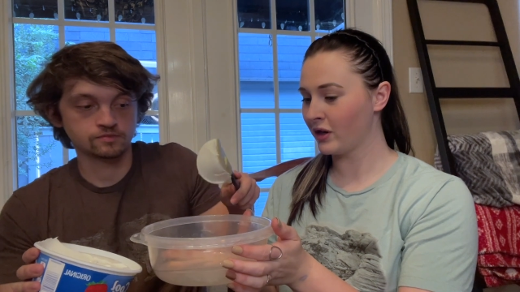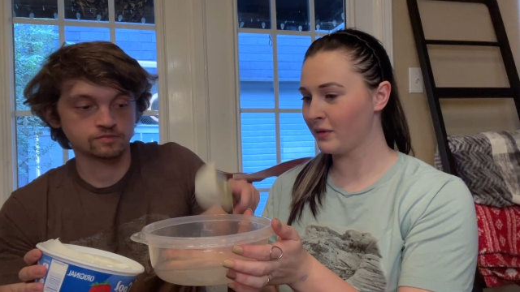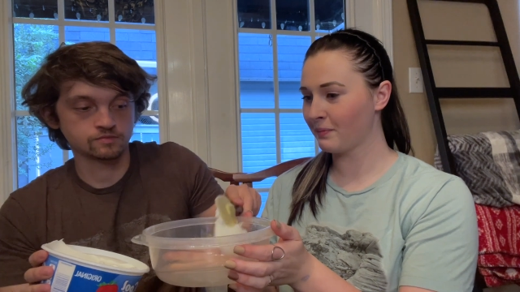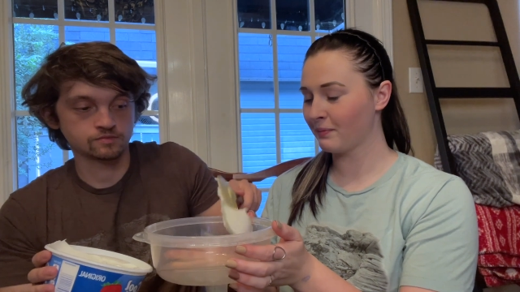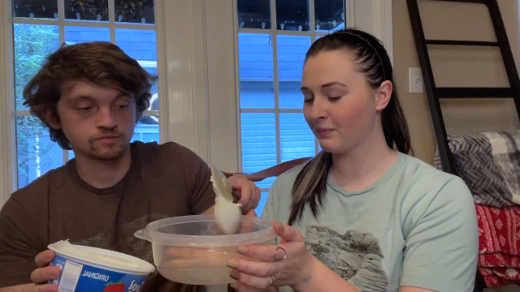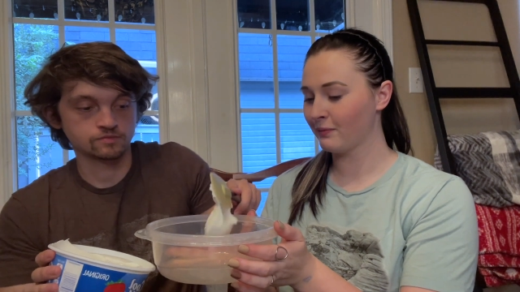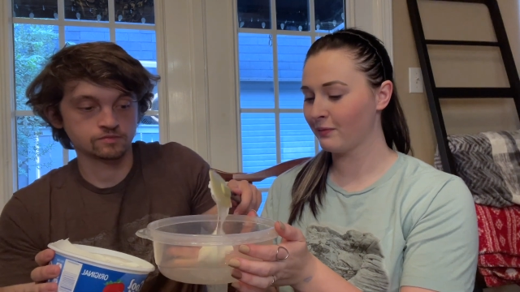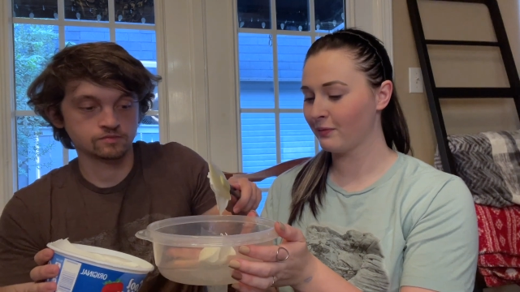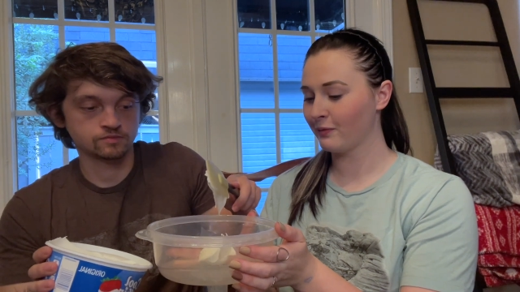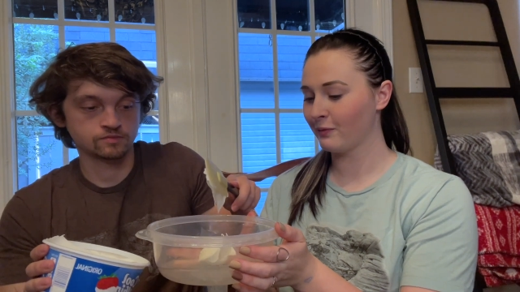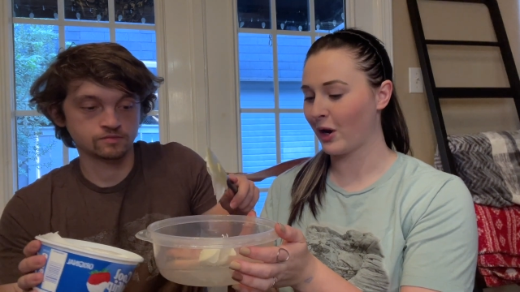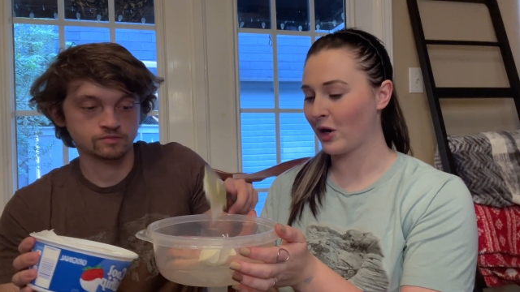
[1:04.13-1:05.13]
Speaker 1: up.
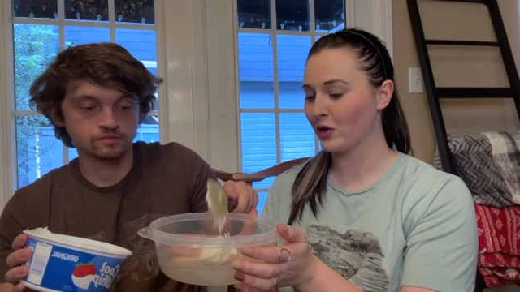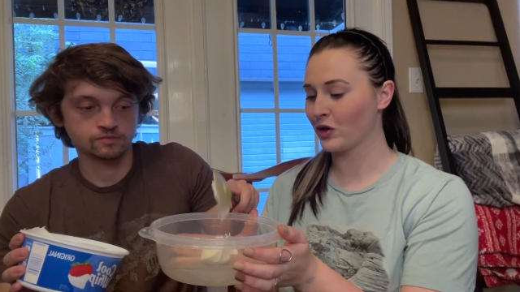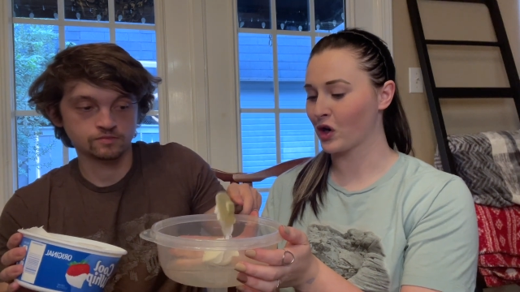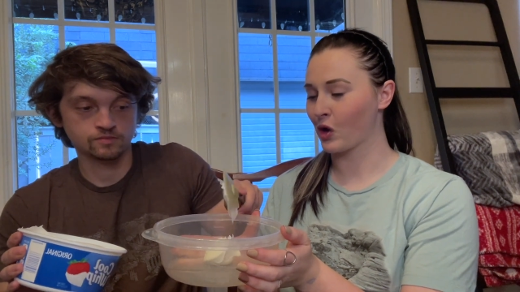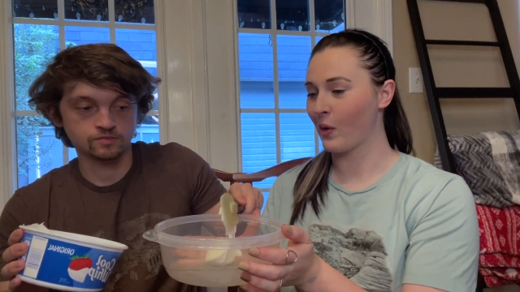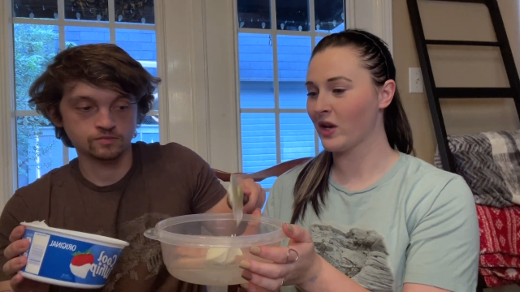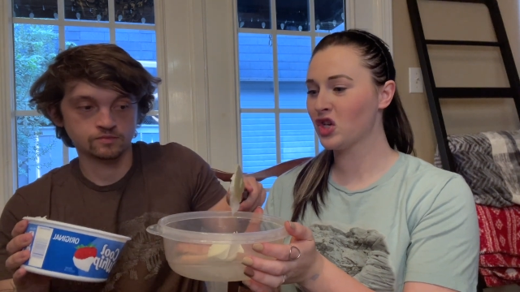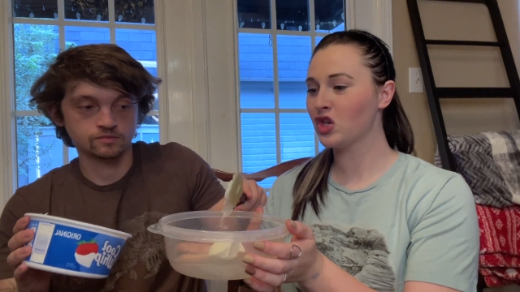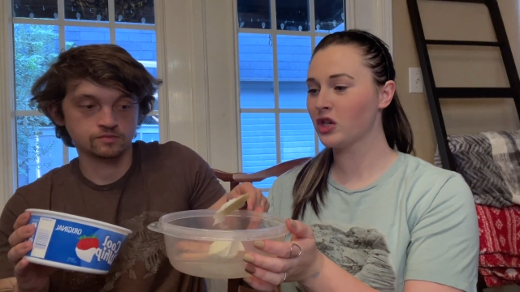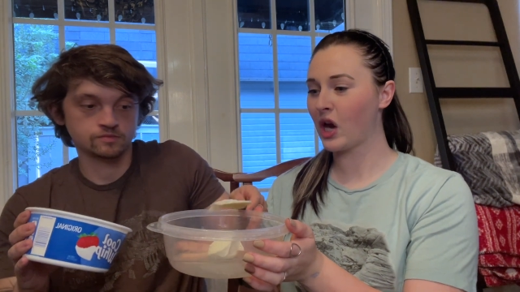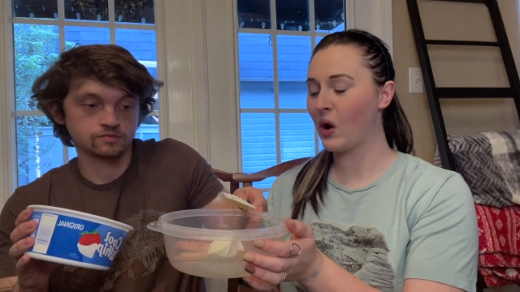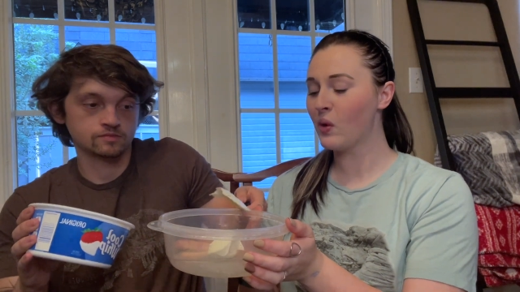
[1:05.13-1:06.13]
Where's your
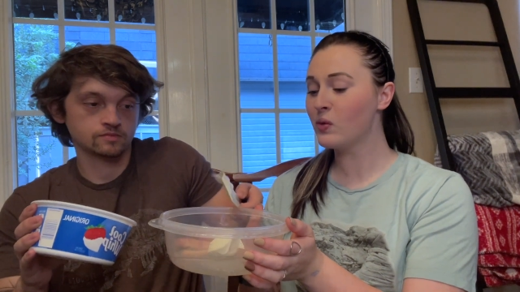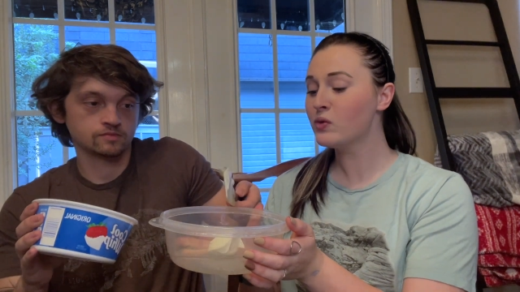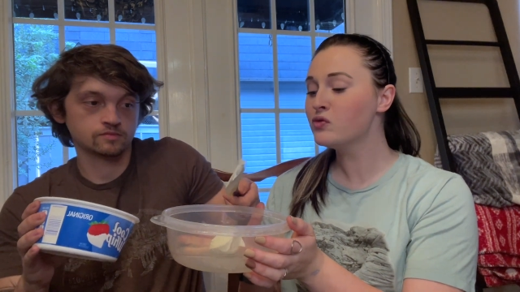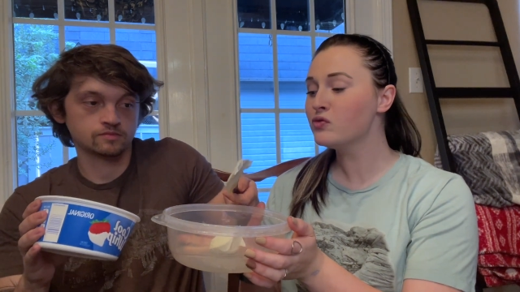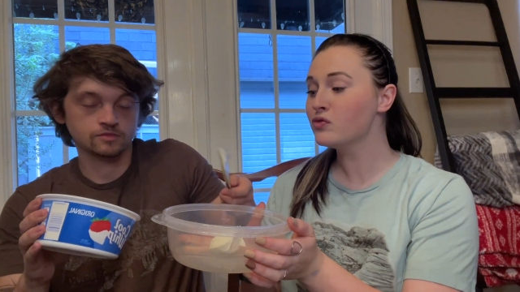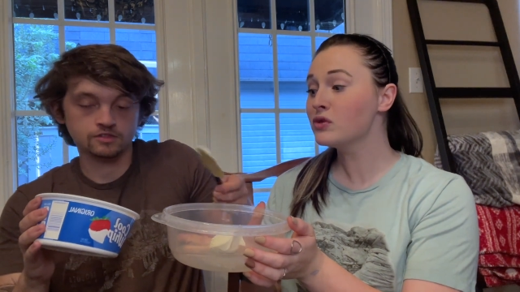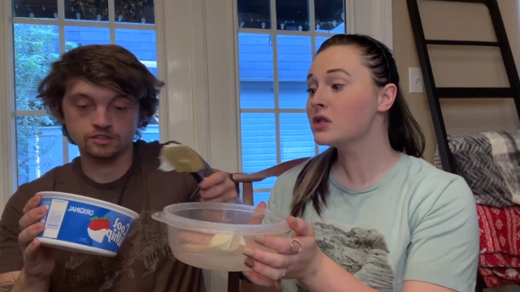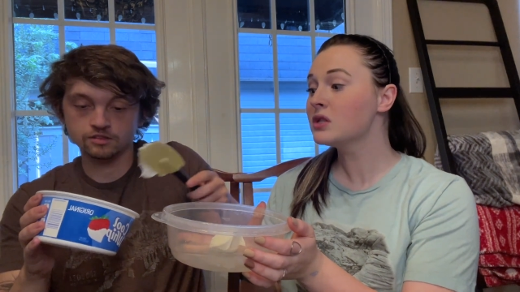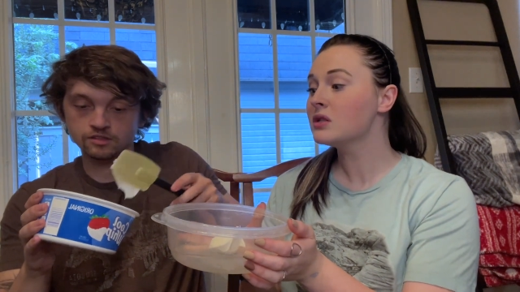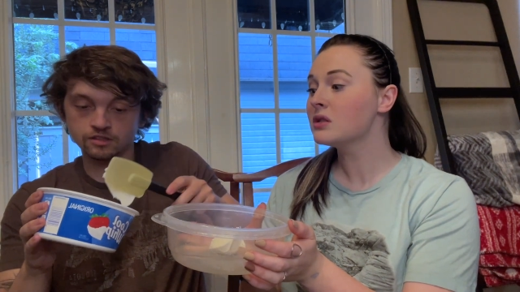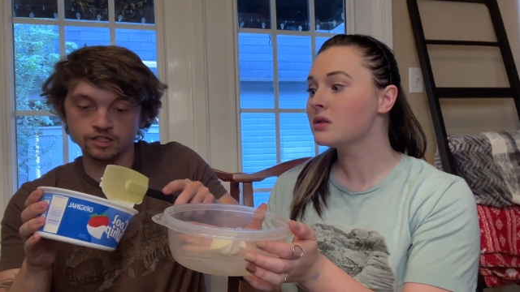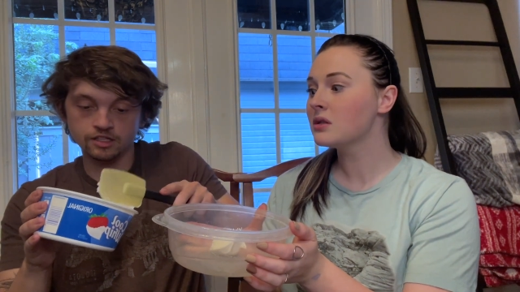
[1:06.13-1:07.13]

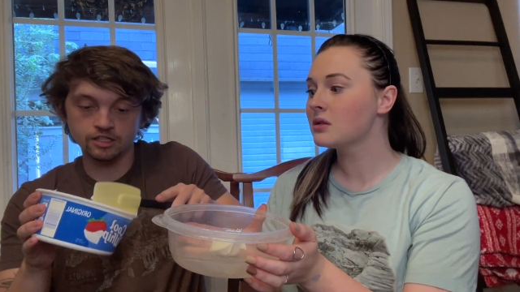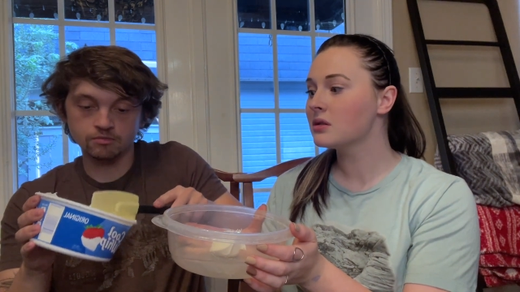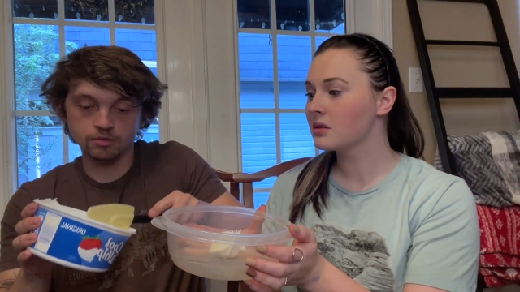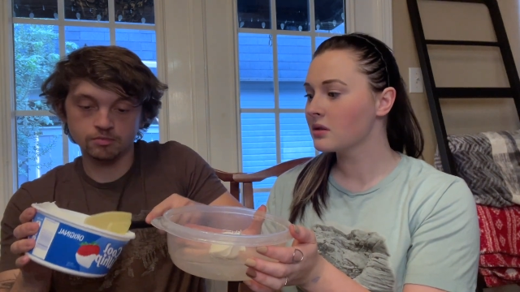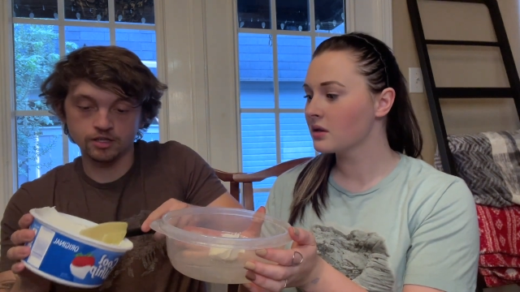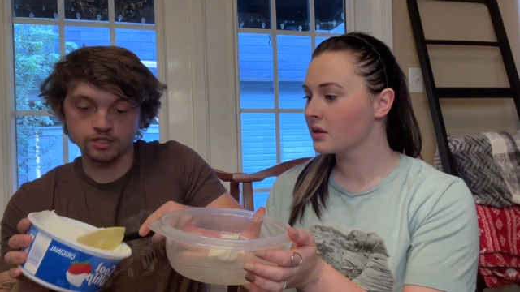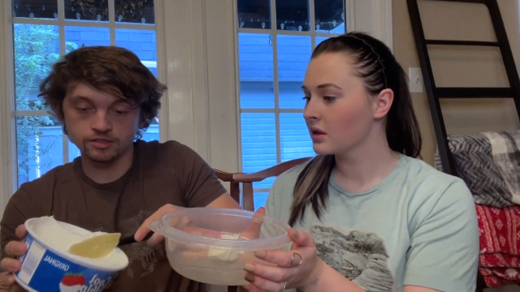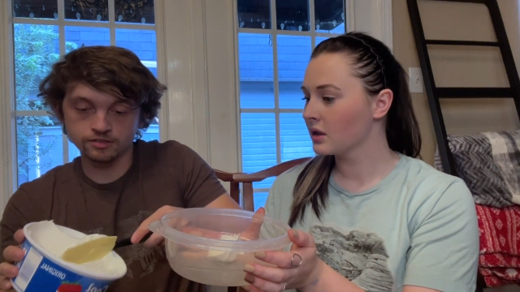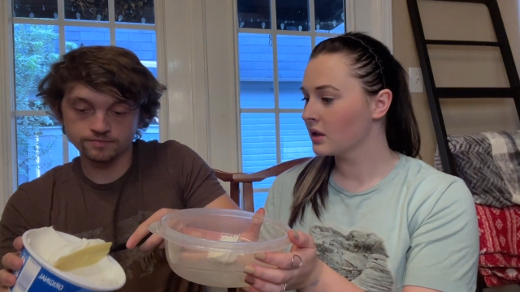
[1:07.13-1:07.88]
questions?
Speaker 2: In my pocket.